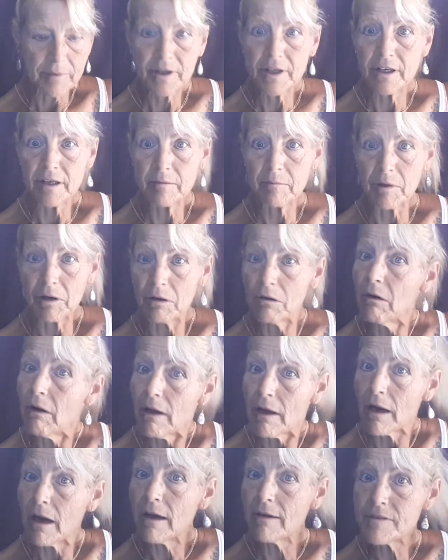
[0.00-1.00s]
chemo.
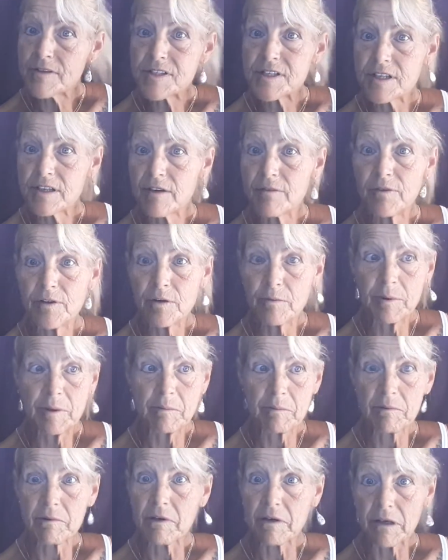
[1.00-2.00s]
And I've seen a few
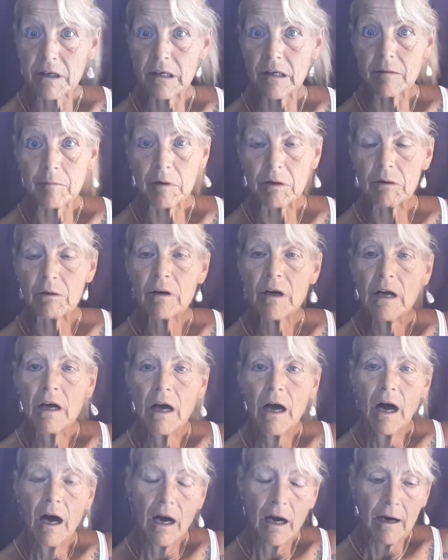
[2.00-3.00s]
people on chemo.
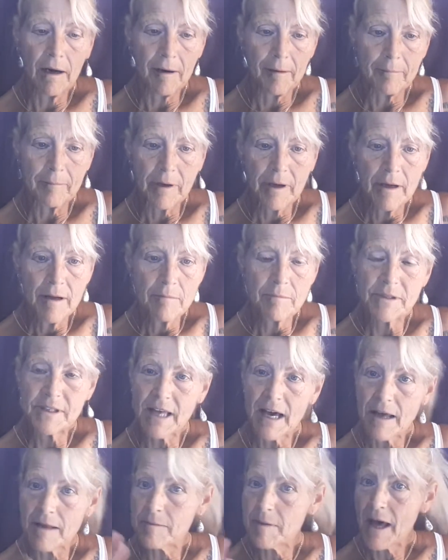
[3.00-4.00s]

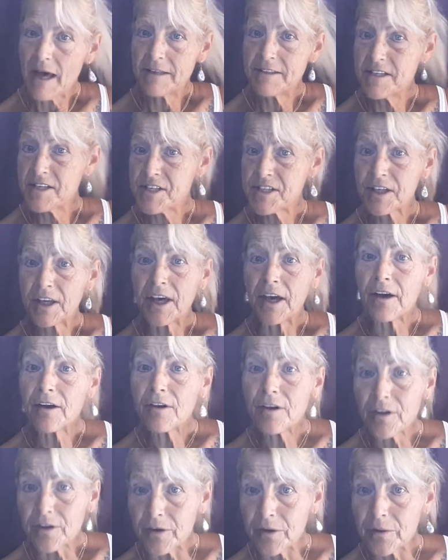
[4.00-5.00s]
But not to
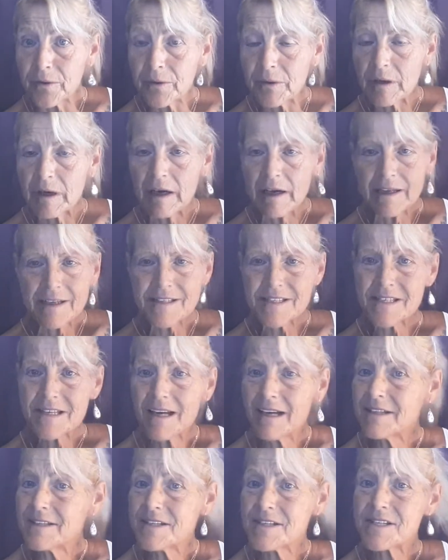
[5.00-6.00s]
scare you. It's
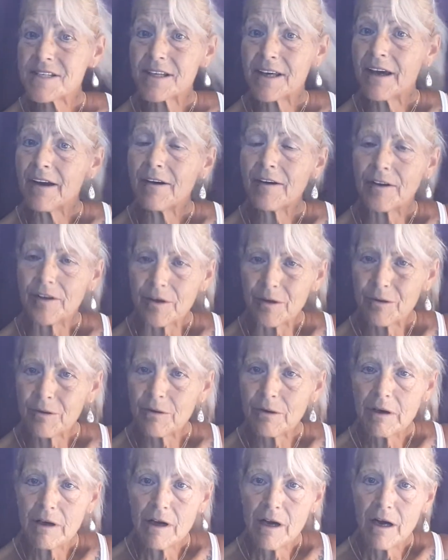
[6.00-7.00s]
not to scare
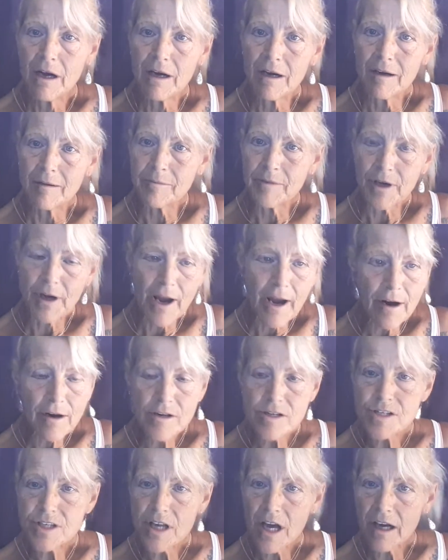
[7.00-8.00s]
you. Your
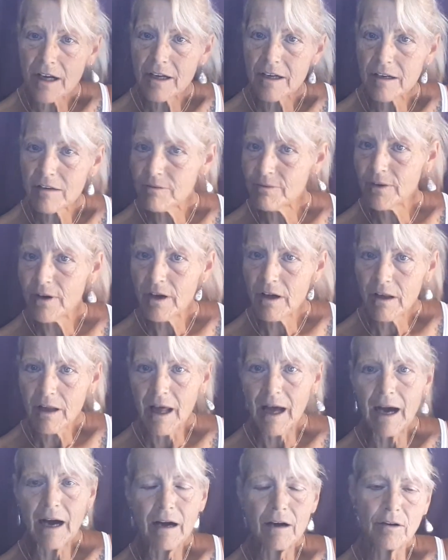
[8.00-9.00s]
hair's not going to fall
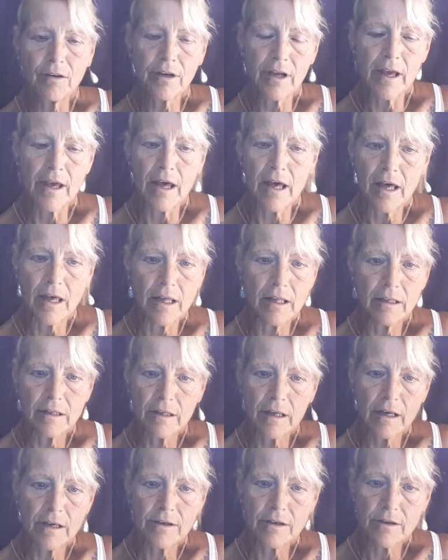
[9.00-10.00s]
out, and
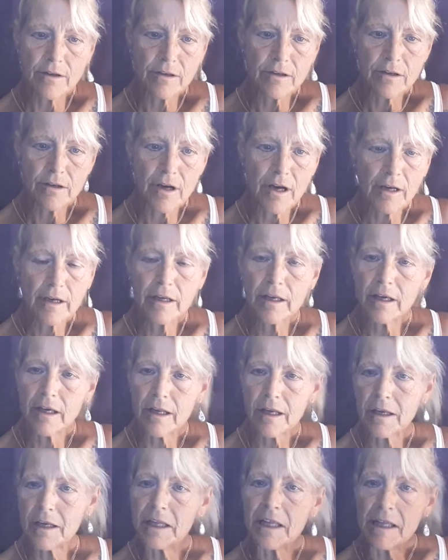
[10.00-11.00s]
you're not going to
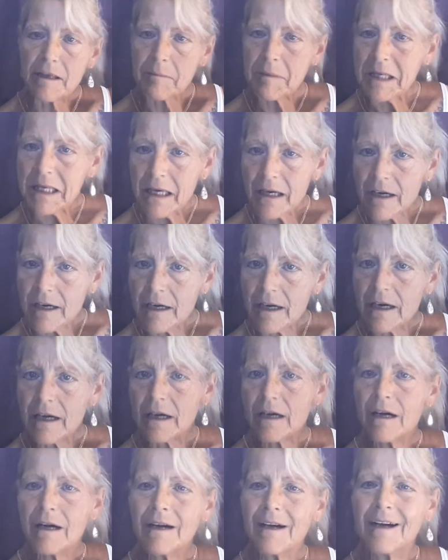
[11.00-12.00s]
get
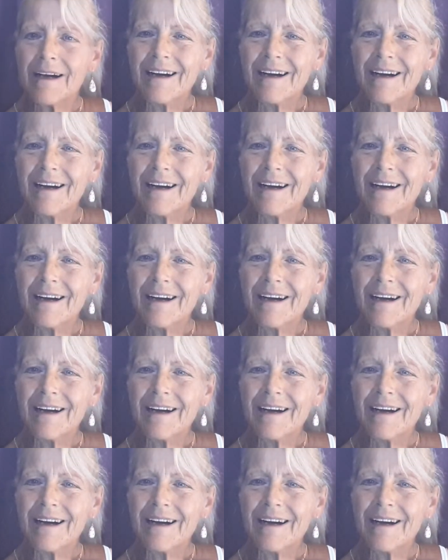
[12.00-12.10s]
anemia